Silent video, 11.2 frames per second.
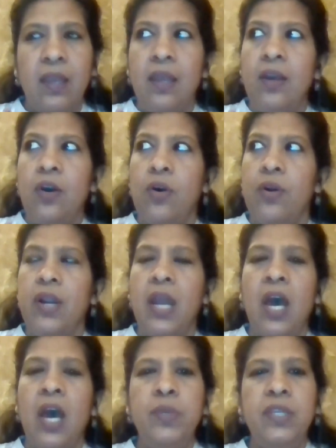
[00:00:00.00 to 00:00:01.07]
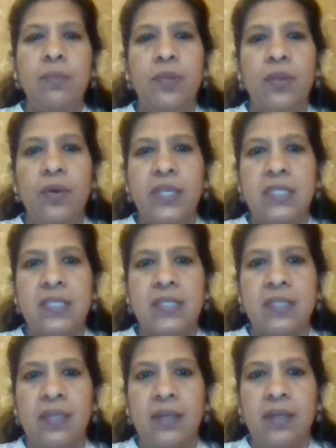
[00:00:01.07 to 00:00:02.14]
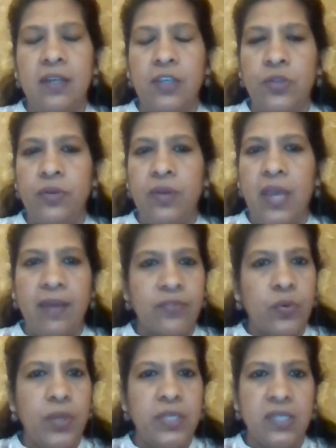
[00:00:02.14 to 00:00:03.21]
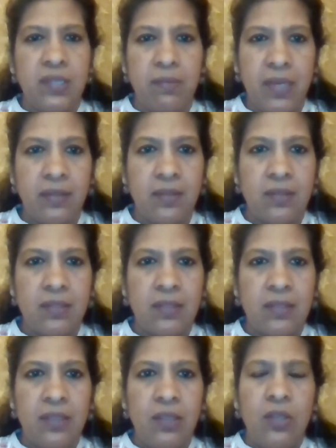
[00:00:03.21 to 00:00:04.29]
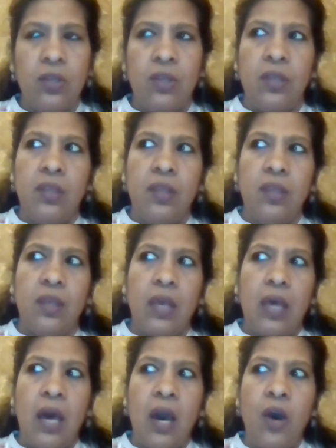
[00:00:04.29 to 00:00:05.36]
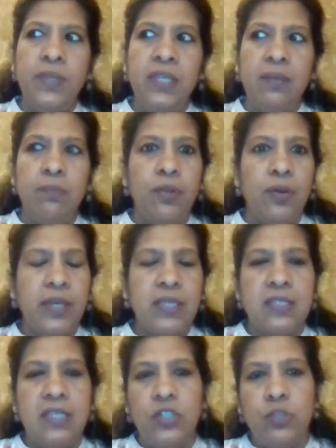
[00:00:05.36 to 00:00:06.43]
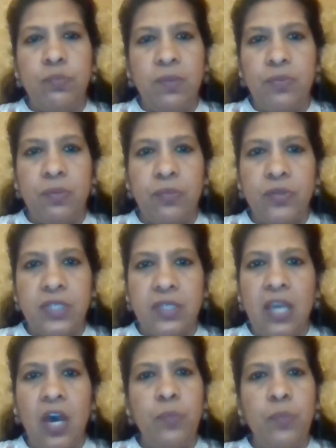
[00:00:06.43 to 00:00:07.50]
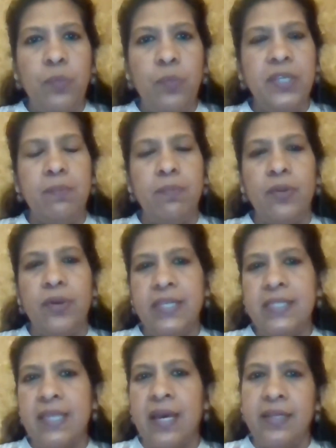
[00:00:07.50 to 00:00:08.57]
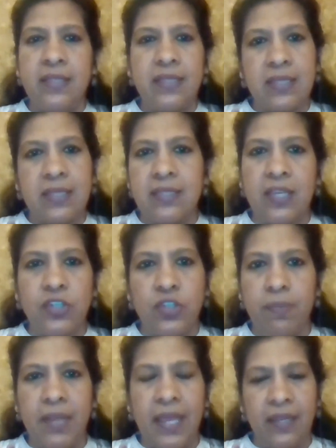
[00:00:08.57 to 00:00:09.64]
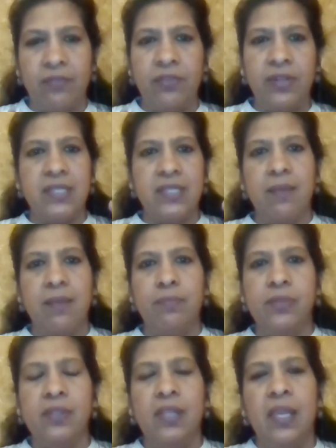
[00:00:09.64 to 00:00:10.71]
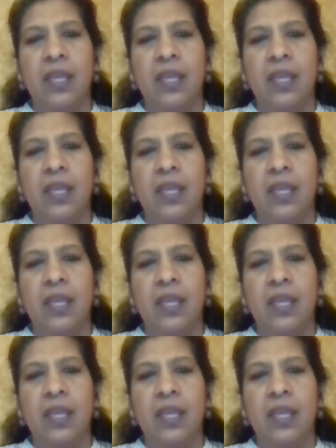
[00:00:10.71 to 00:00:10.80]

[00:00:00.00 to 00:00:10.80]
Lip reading: Or how many employees, have quit in a month? How many employees need to be promoted? How many employees are in the succession planning? For example,